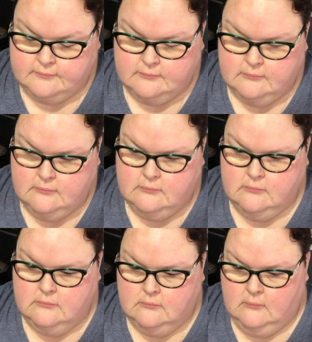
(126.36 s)

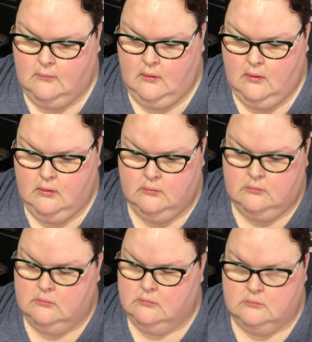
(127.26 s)

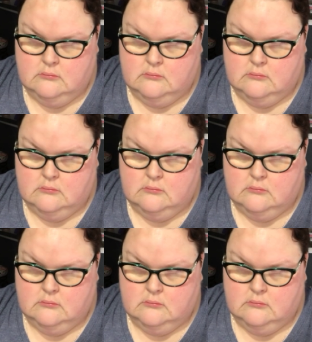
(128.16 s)
Nobody speaks.